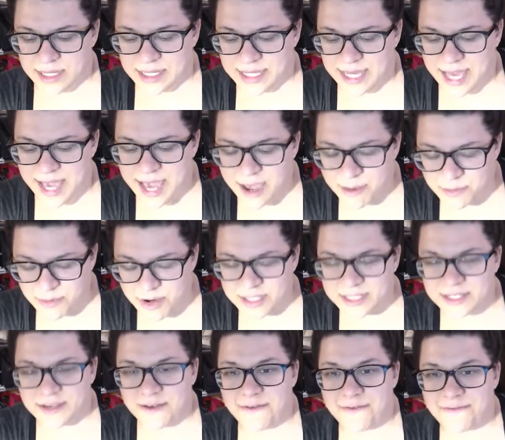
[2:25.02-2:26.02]
camera.
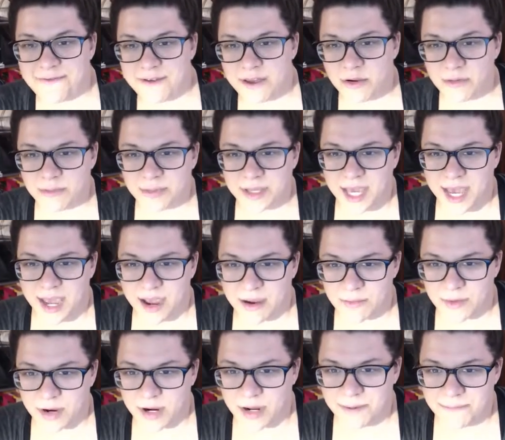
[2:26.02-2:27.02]
It's a film
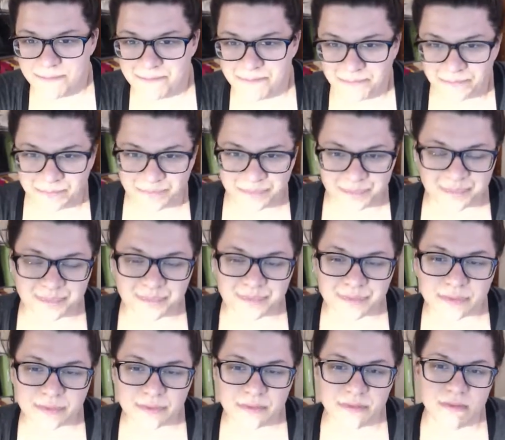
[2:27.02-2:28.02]
camera
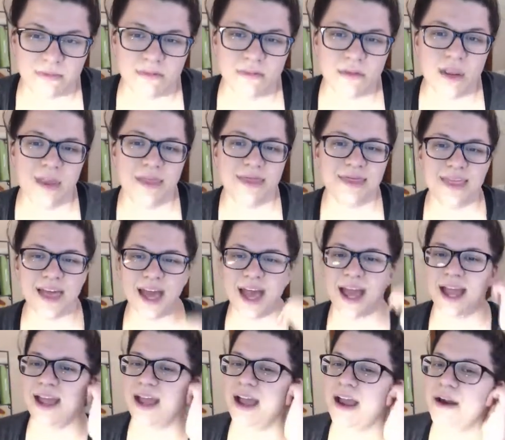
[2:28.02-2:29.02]

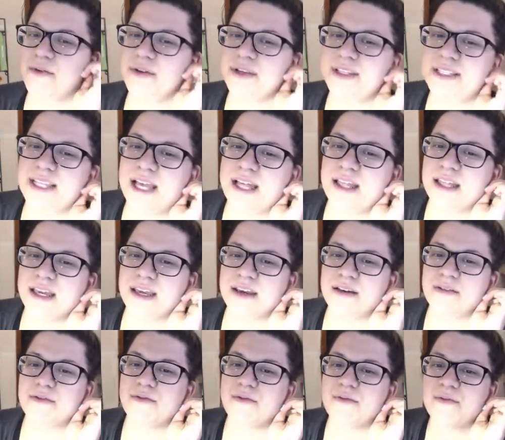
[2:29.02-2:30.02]
that I was
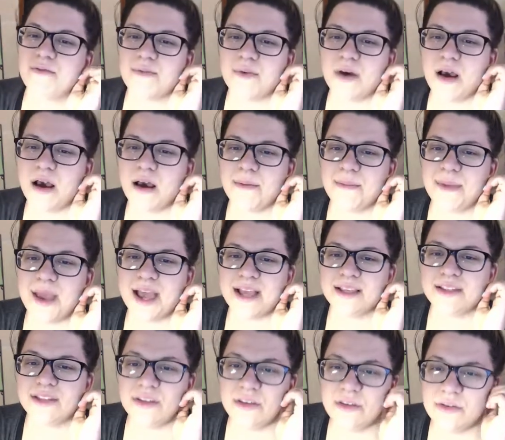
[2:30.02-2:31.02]
selling
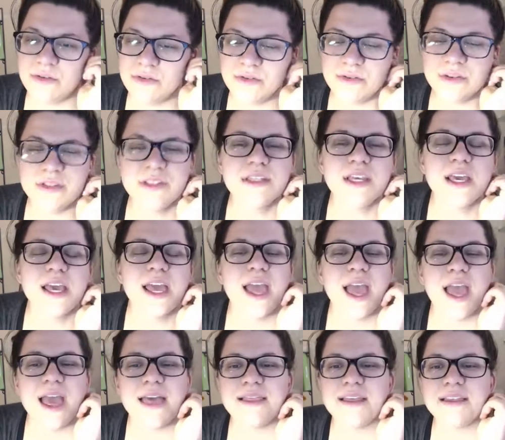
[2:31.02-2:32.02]
as used,
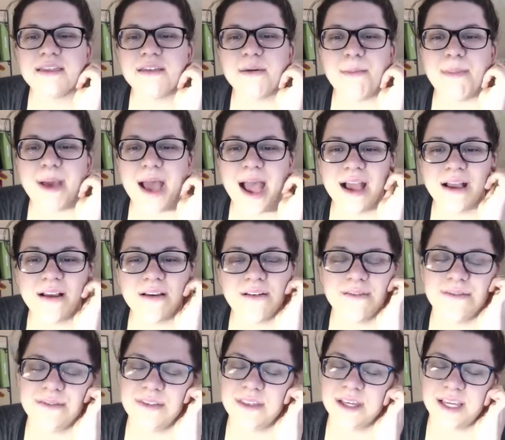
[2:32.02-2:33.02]
and that the back
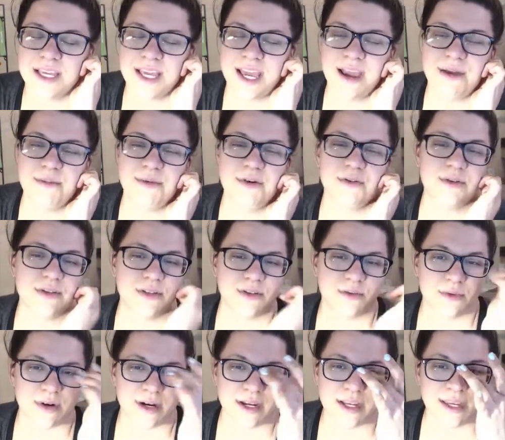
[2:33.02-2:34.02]
of the camera
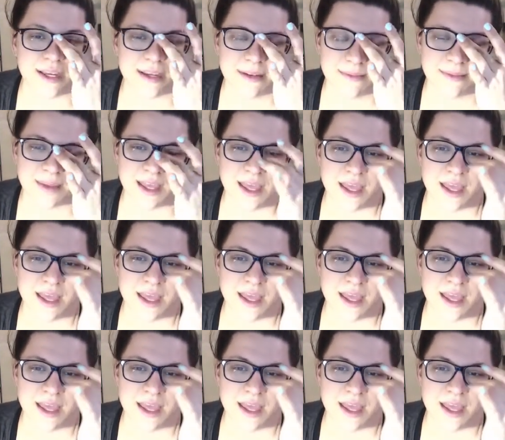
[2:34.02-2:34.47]
wasn't working.